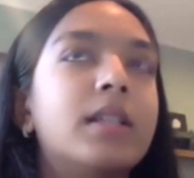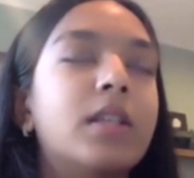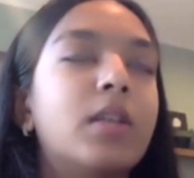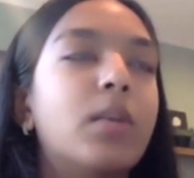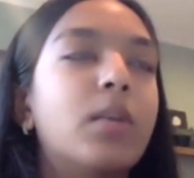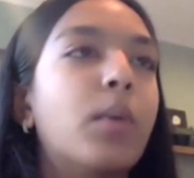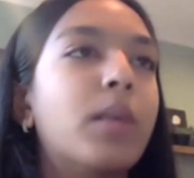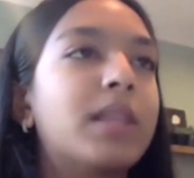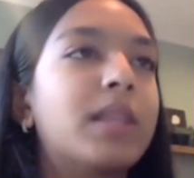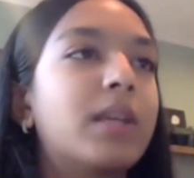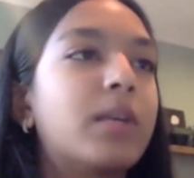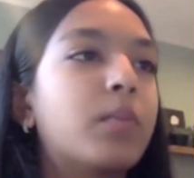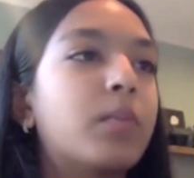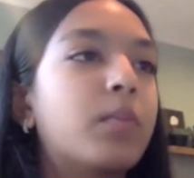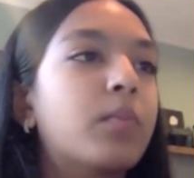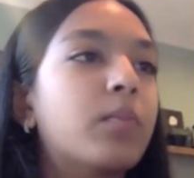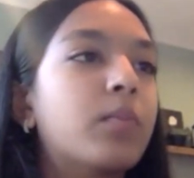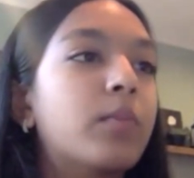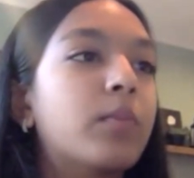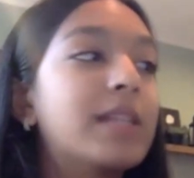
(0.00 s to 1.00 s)
what they're
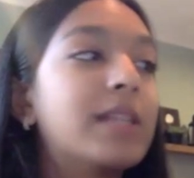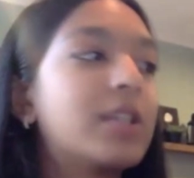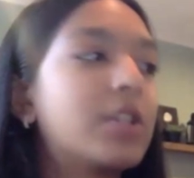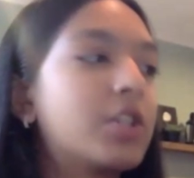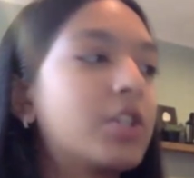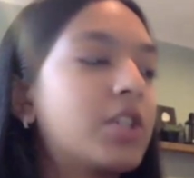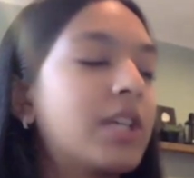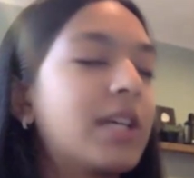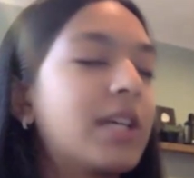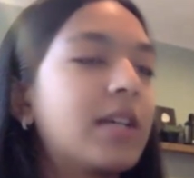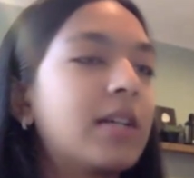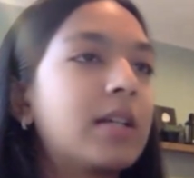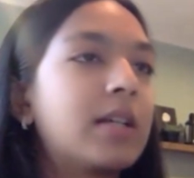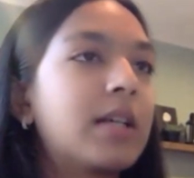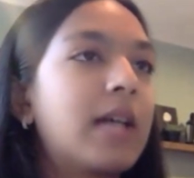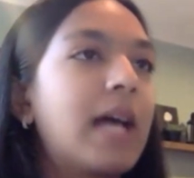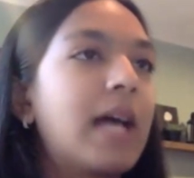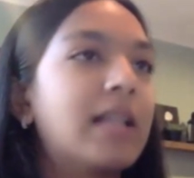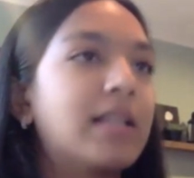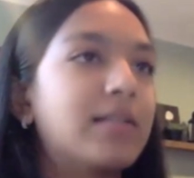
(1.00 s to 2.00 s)
researching
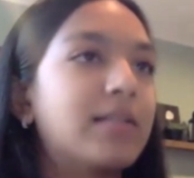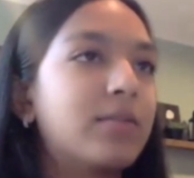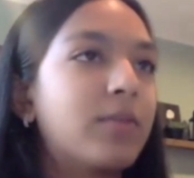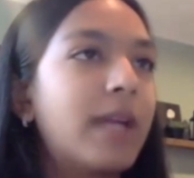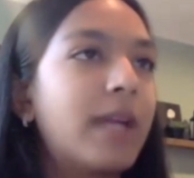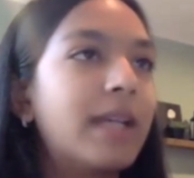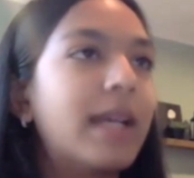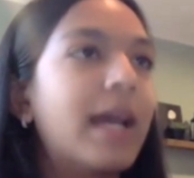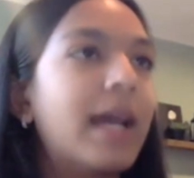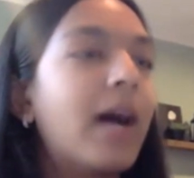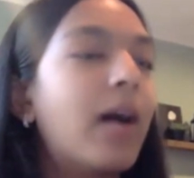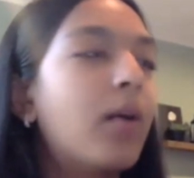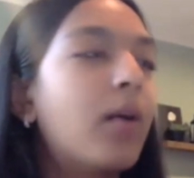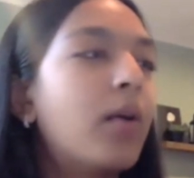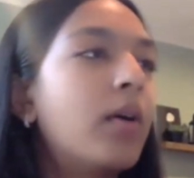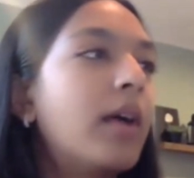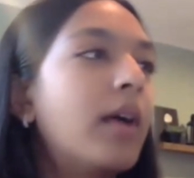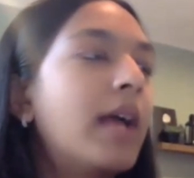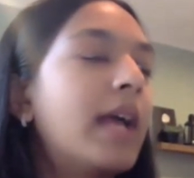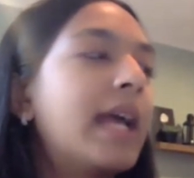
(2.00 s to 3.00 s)
as of right
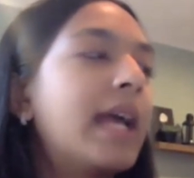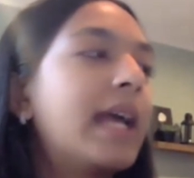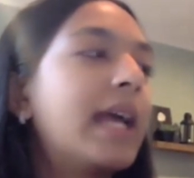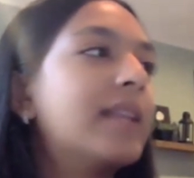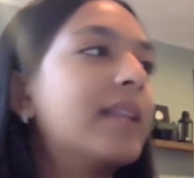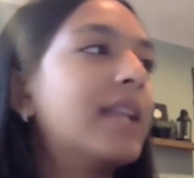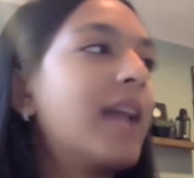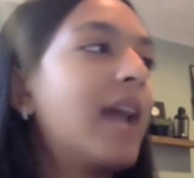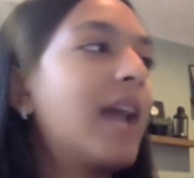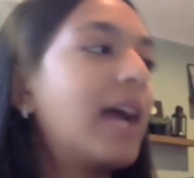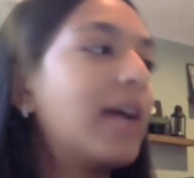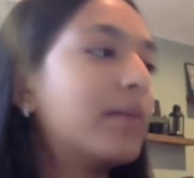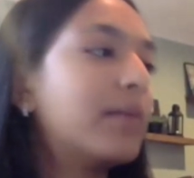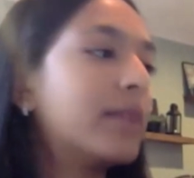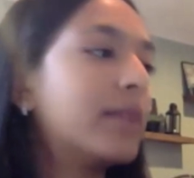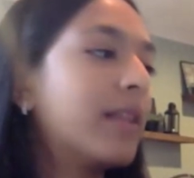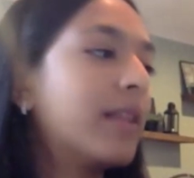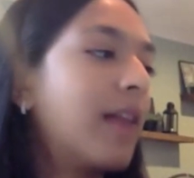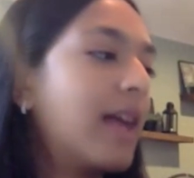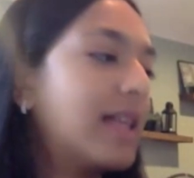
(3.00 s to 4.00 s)
now. And then I
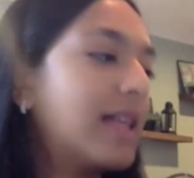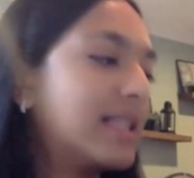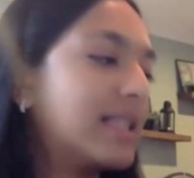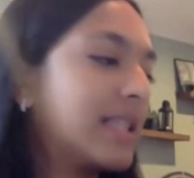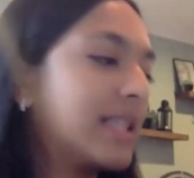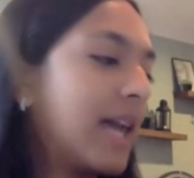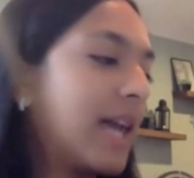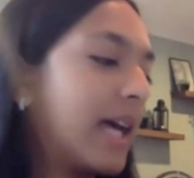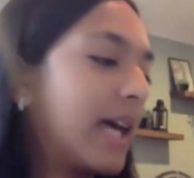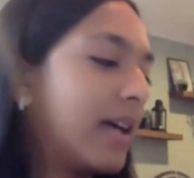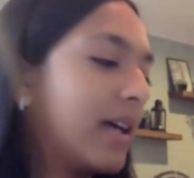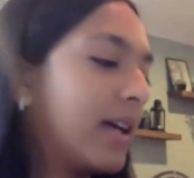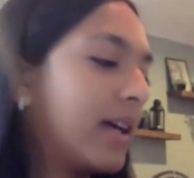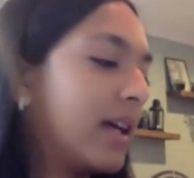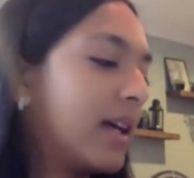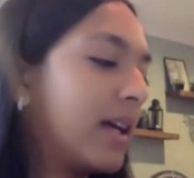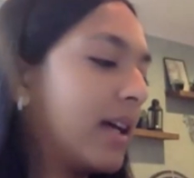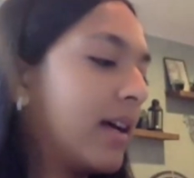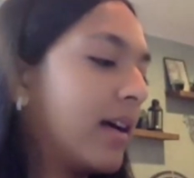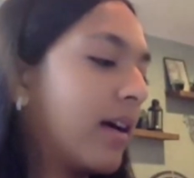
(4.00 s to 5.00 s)
realized that
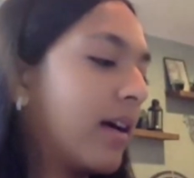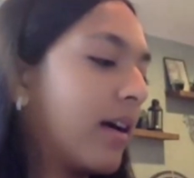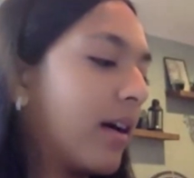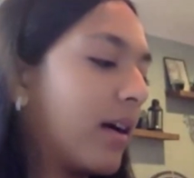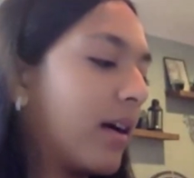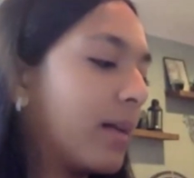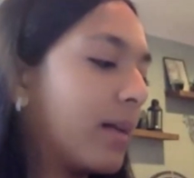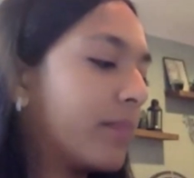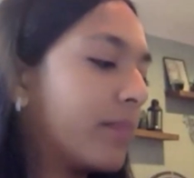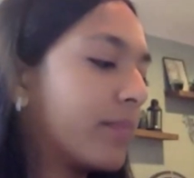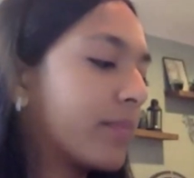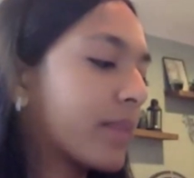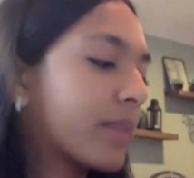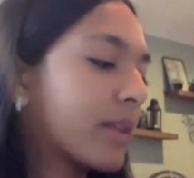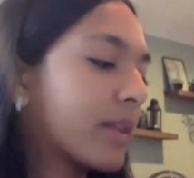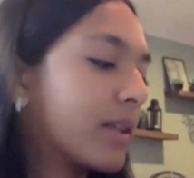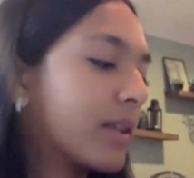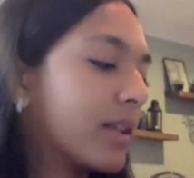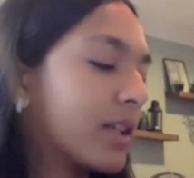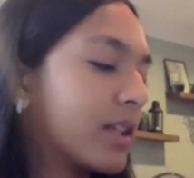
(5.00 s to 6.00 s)

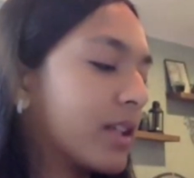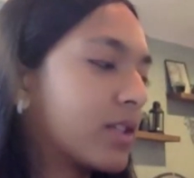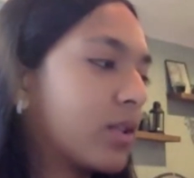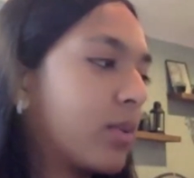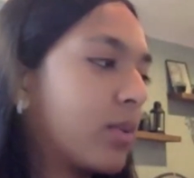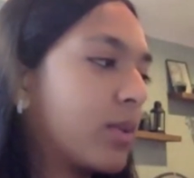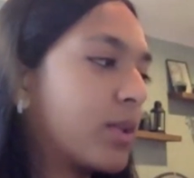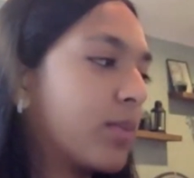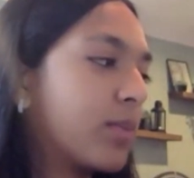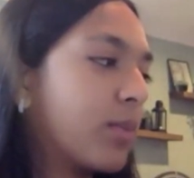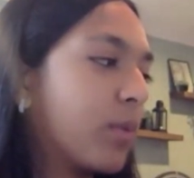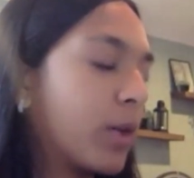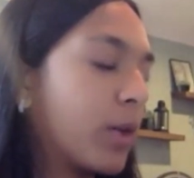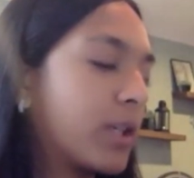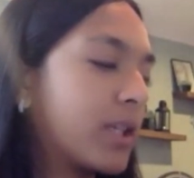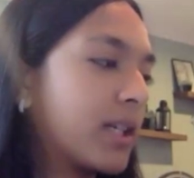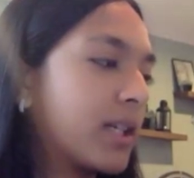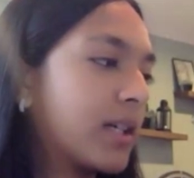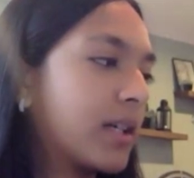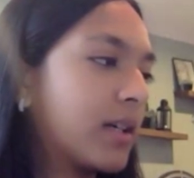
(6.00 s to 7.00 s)
there's so much more
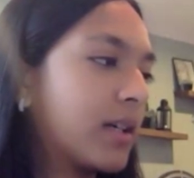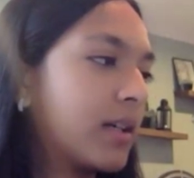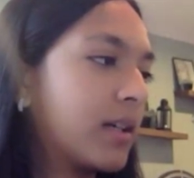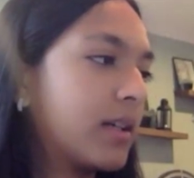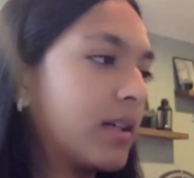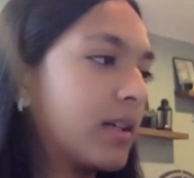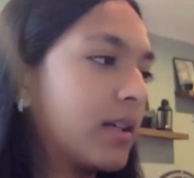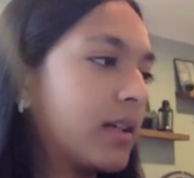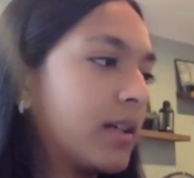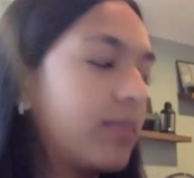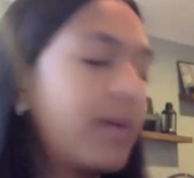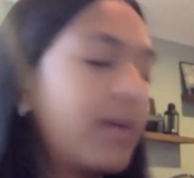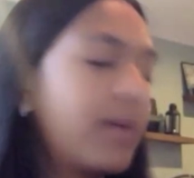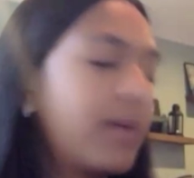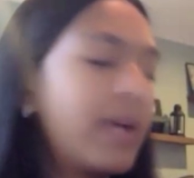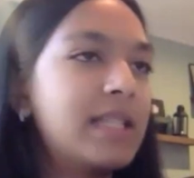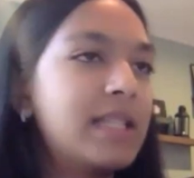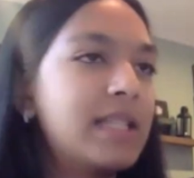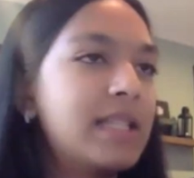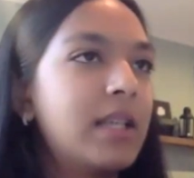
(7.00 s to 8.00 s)
to
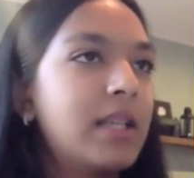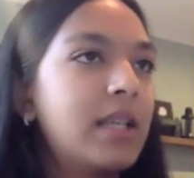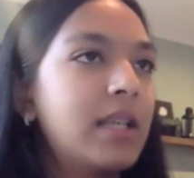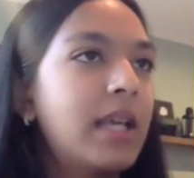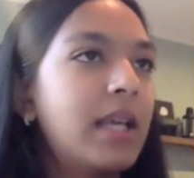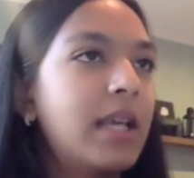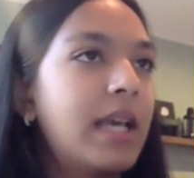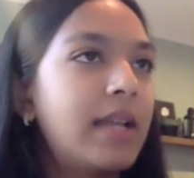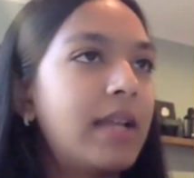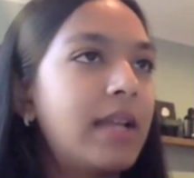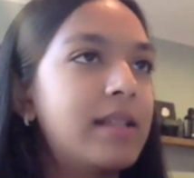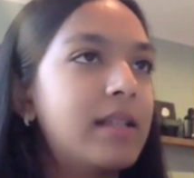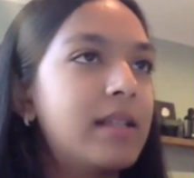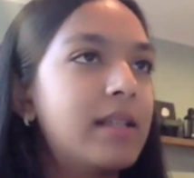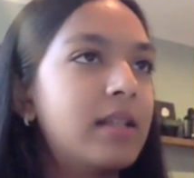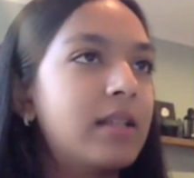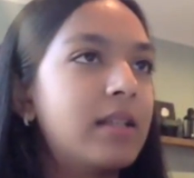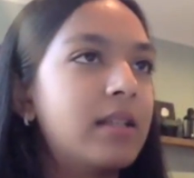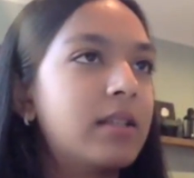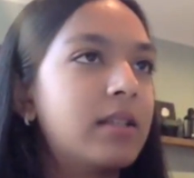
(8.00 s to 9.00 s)
medicine and